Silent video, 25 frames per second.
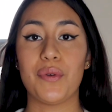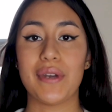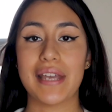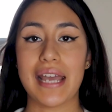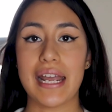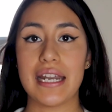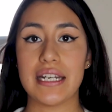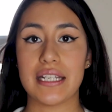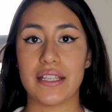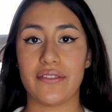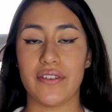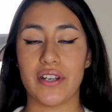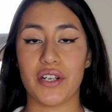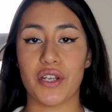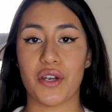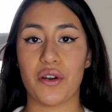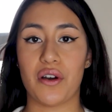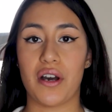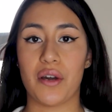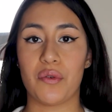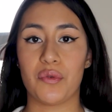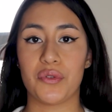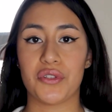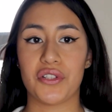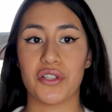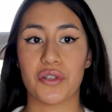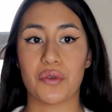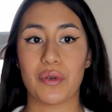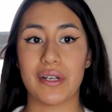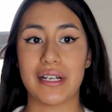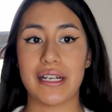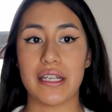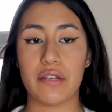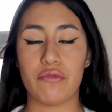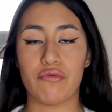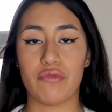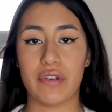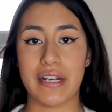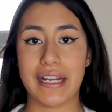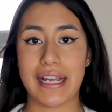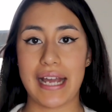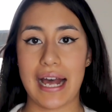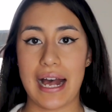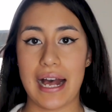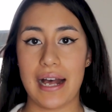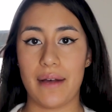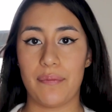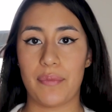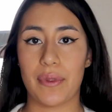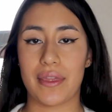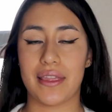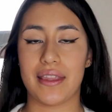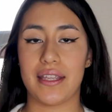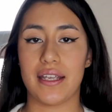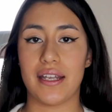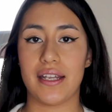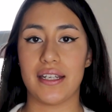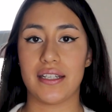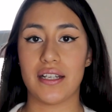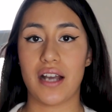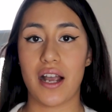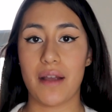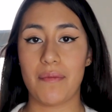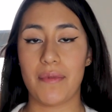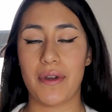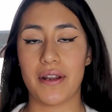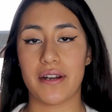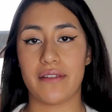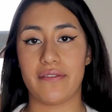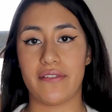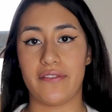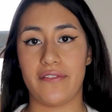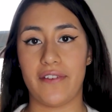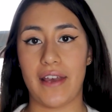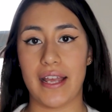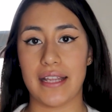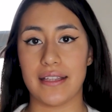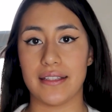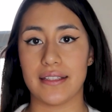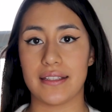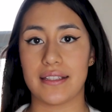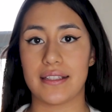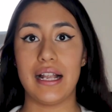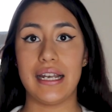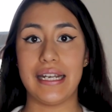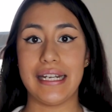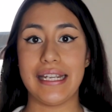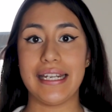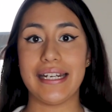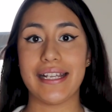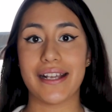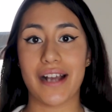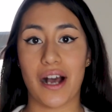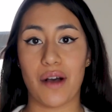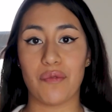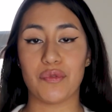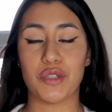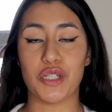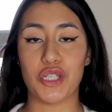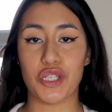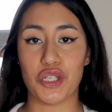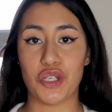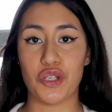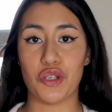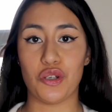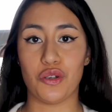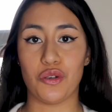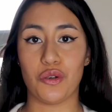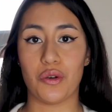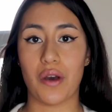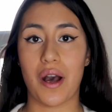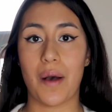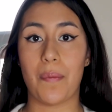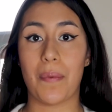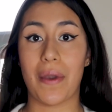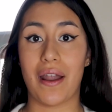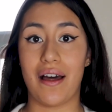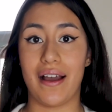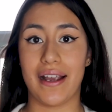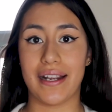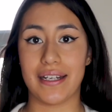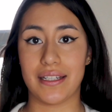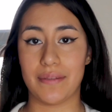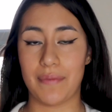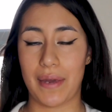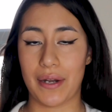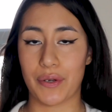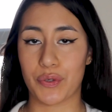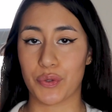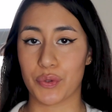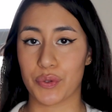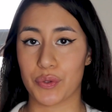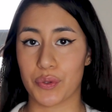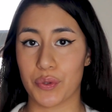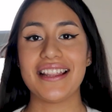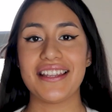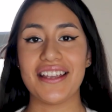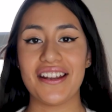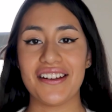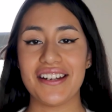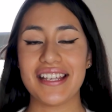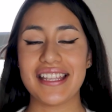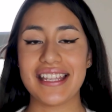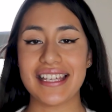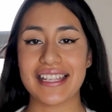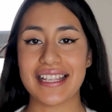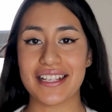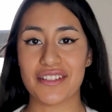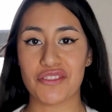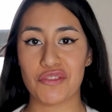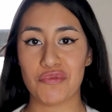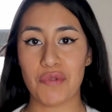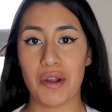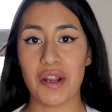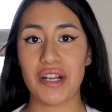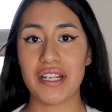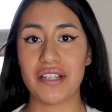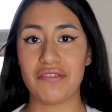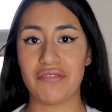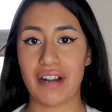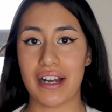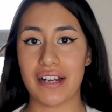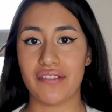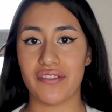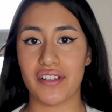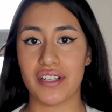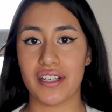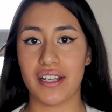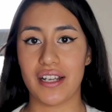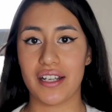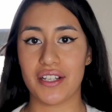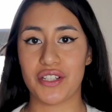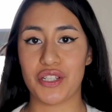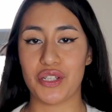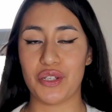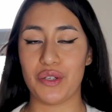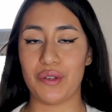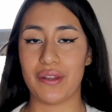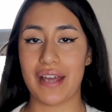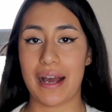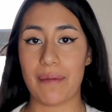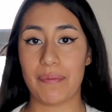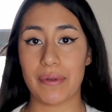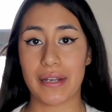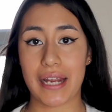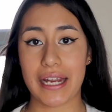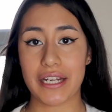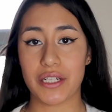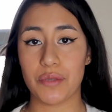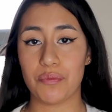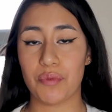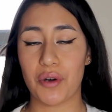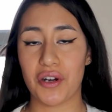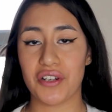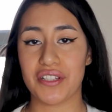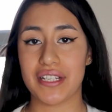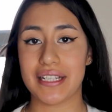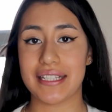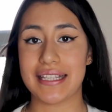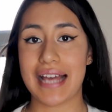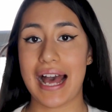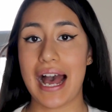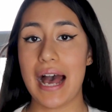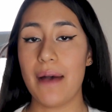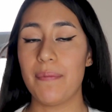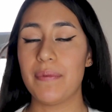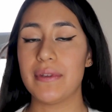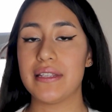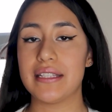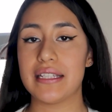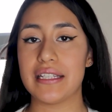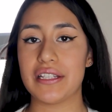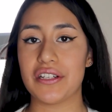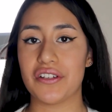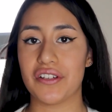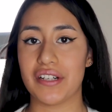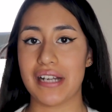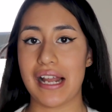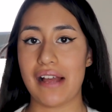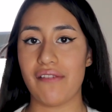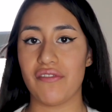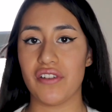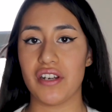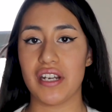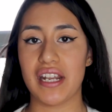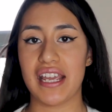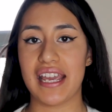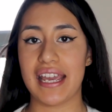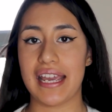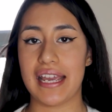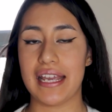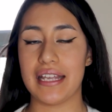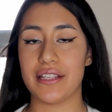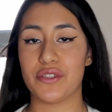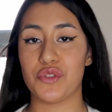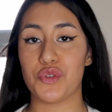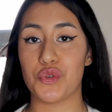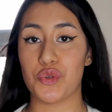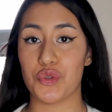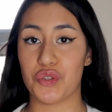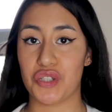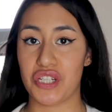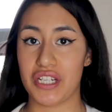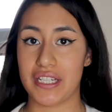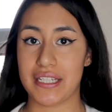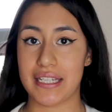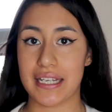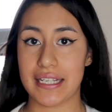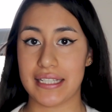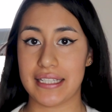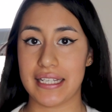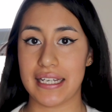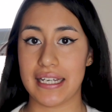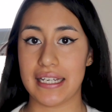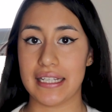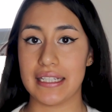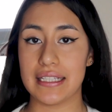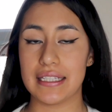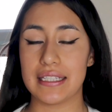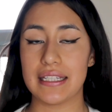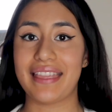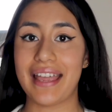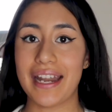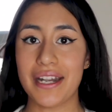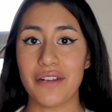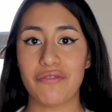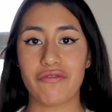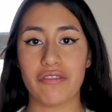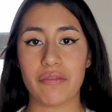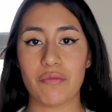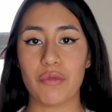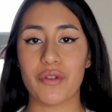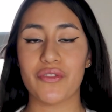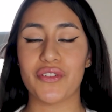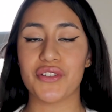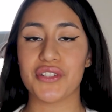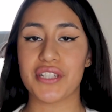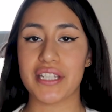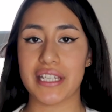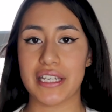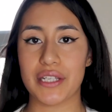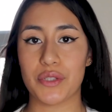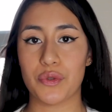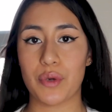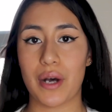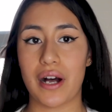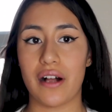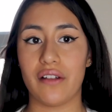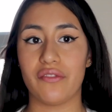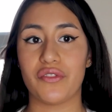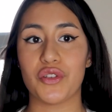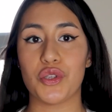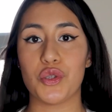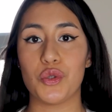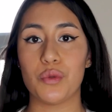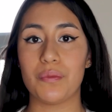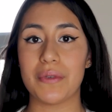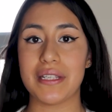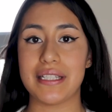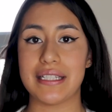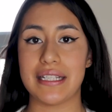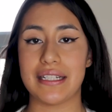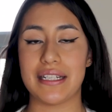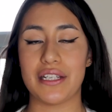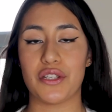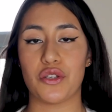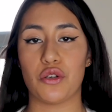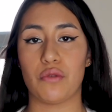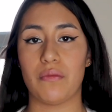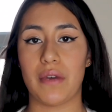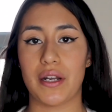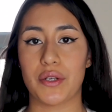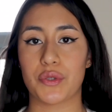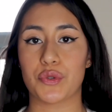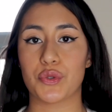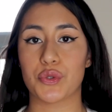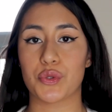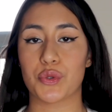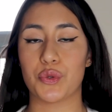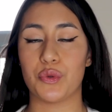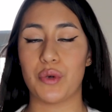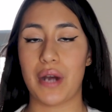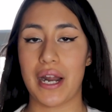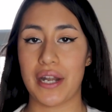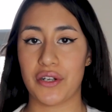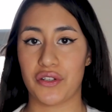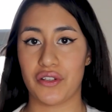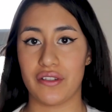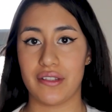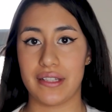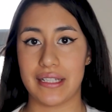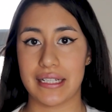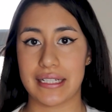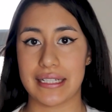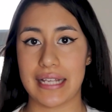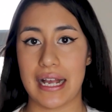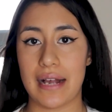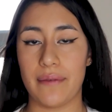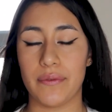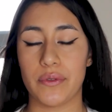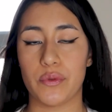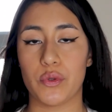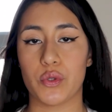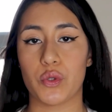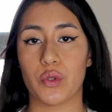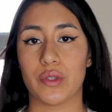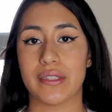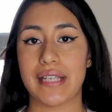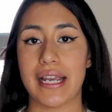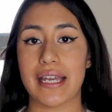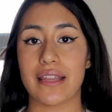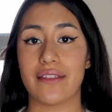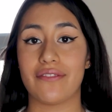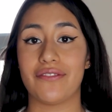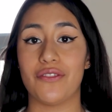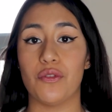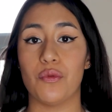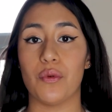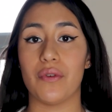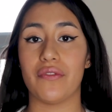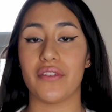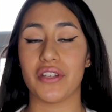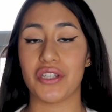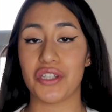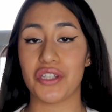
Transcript: we get into the video, I want to quickly recap the timeline of events leading up to you applying to medical school. The only thing that's remotely relevant to the application process that happens in year 11 is your GCSEs. Then if we move on to year 12, you'll be sitting your medical school entrance exams, which will take the form of a